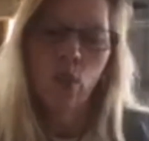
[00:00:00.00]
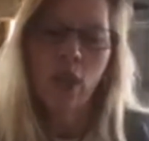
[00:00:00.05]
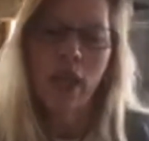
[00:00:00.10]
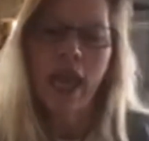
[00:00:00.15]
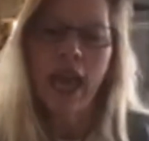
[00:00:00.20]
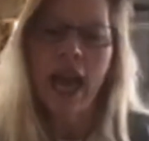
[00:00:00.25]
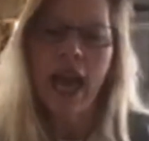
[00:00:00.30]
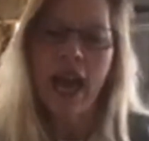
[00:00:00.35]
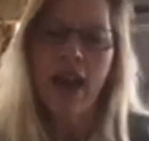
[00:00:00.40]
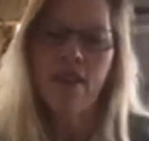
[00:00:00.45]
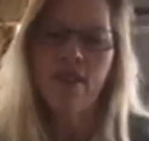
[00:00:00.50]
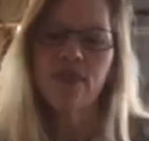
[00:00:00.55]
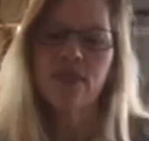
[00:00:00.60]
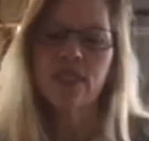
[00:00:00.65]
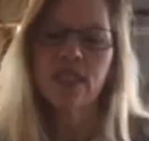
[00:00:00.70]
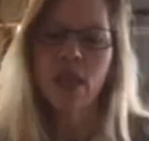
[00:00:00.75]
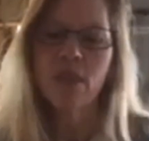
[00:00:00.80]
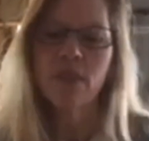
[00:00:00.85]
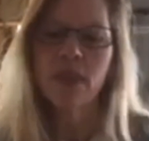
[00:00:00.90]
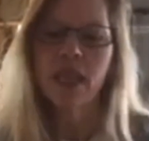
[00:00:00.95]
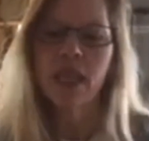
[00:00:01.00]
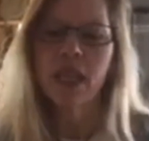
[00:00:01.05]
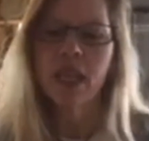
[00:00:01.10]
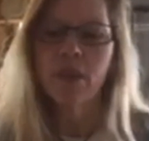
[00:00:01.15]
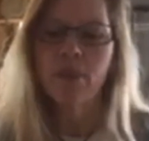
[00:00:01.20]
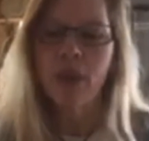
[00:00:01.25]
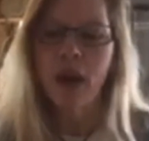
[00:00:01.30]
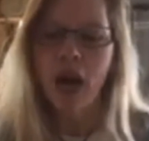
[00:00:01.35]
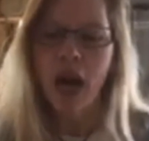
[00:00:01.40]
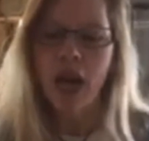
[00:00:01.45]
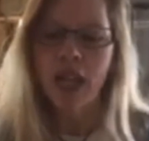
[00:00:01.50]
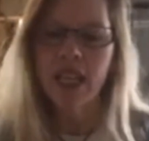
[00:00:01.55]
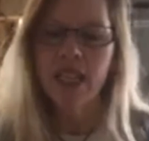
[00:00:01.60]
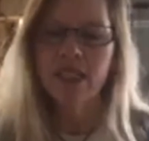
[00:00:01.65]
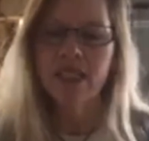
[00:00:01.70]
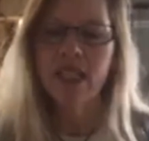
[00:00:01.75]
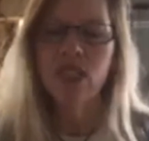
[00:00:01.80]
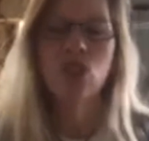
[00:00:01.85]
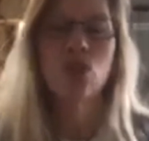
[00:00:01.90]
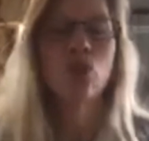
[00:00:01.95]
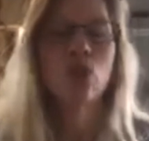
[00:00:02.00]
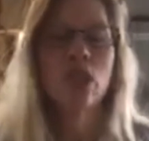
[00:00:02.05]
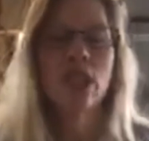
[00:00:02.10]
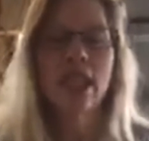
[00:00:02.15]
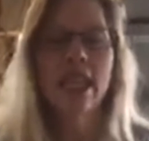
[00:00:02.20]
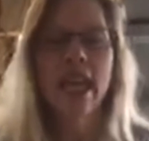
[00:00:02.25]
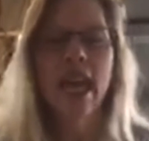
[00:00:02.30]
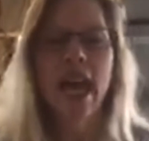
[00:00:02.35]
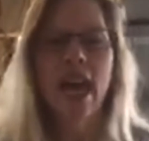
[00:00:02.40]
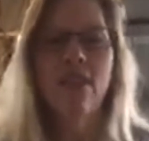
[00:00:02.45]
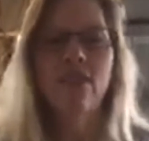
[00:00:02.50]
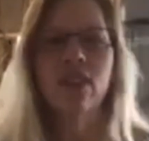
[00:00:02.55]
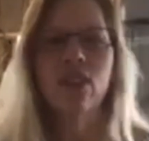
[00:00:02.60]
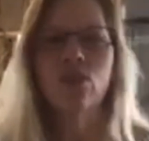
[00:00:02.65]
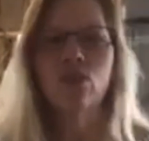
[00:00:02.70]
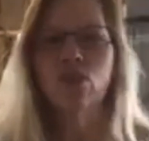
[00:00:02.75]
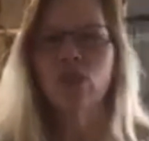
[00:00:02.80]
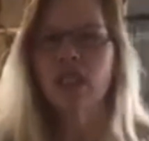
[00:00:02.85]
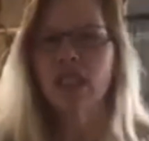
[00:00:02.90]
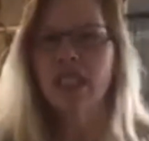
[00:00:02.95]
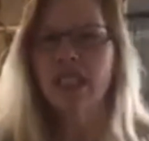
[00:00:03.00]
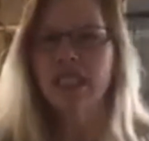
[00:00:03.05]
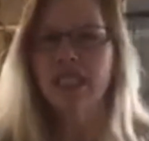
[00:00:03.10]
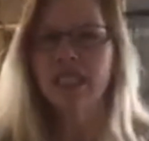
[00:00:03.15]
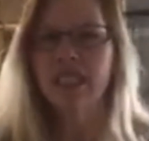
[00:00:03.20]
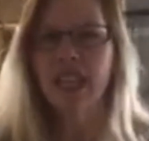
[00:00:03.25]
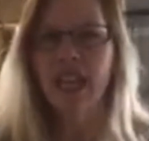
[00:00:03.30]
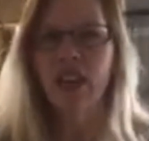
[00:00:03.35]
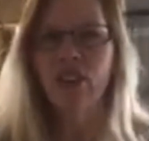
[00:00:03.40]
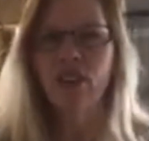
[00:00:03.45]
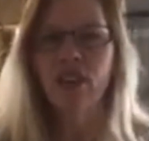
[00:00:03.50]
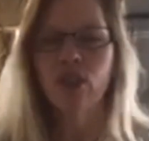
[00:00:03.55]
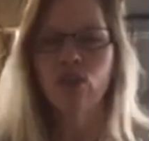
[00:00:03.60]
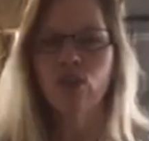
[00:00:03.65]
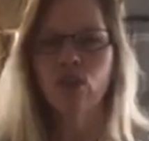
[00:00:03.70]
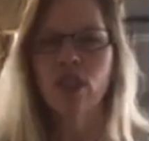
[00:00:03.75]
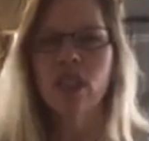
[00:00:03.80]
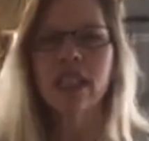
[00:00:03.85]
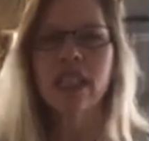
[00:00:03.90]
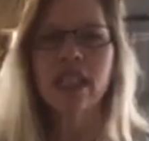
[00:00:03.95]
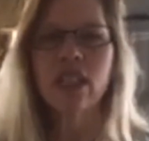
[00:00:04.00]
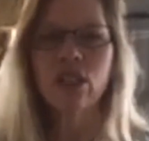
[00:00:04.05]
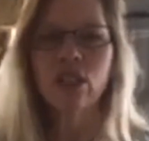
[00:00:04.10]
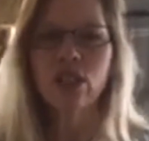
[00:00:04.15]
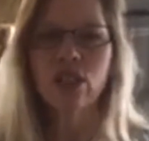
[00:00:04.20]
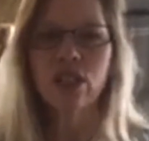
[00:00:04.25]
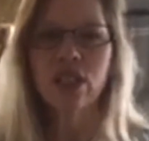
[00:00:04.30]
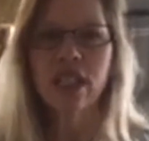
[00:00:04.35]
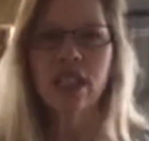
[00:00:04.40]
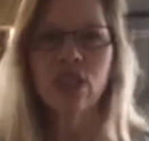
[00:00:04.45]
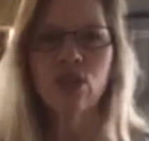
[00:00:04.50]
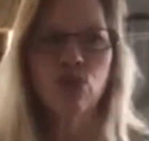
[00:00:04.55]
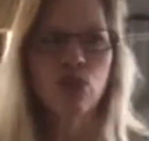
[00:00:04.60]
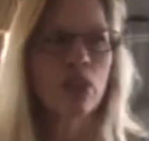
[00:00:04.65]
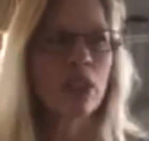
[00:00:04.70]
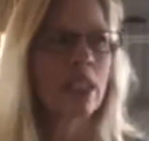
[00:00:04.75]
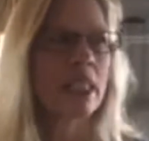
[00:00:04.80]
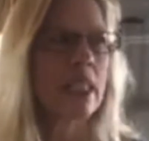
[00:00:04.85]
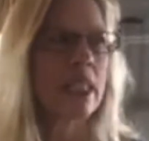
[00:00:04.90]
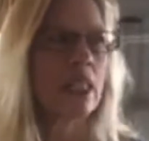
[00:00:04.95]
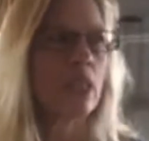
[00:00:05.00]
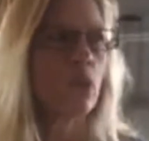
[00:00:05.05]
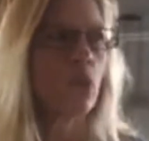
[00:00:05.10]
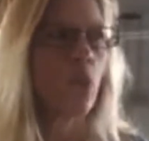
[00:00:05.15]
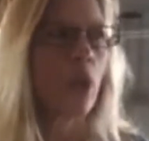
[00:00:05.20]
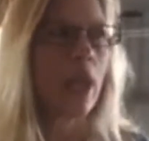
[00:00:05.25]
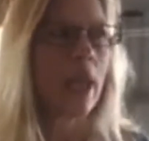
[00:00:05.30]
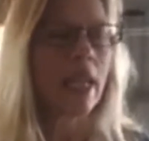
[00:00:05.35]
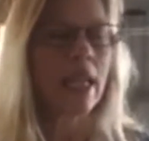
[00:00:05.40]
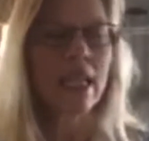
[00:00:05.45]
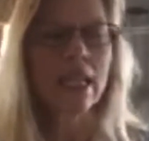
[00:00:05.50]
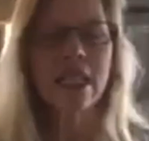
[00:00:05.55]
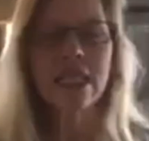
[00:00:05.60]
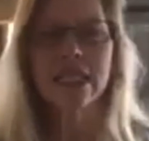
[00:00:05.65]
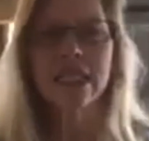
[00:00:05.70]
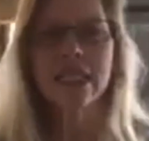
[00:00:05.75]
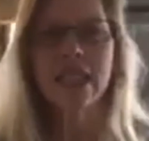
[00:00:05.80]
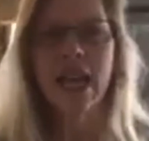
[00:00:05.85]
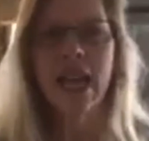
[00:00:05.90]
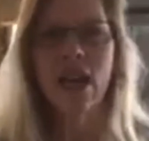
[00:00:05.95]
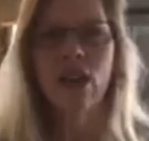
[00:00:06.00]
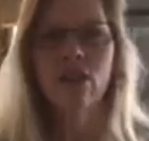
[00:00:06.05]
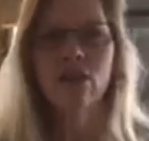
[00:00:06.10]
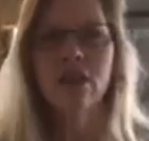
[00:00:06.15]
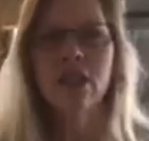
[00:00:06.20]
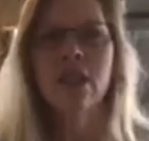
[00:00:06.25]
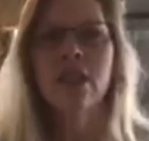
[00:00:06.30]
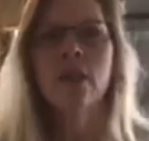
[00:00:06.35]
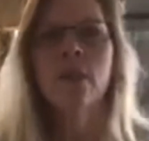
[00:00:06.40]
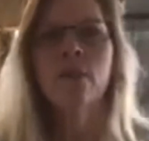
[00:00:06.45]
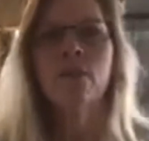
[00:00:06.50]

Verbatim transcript: we have something upon us that's really heavy, really scary, really lurking, really weighing us down,